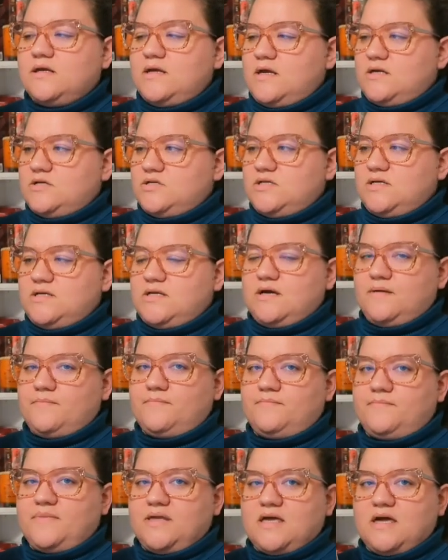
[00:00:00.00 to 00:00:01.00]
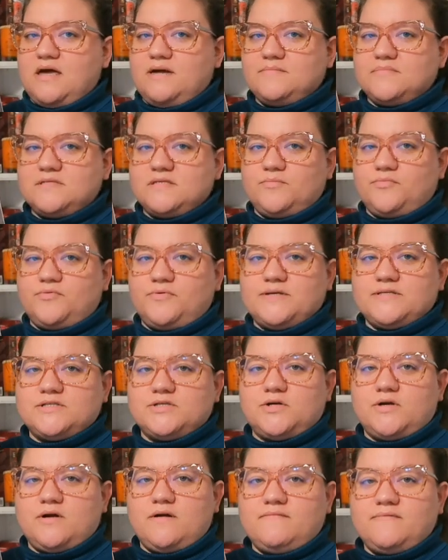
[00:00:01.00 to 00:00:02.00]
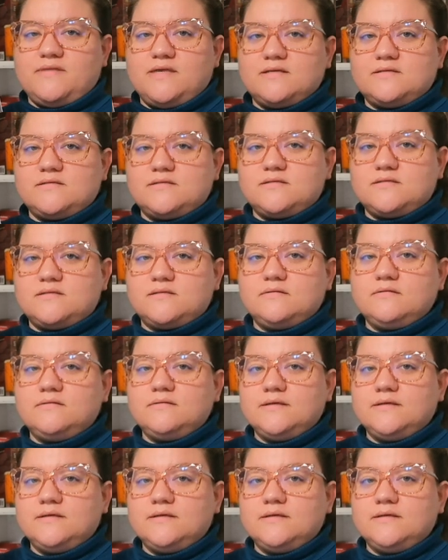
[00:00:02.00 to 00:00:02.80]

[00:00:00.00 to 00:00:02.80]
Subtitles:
and she becomes a prisoner of this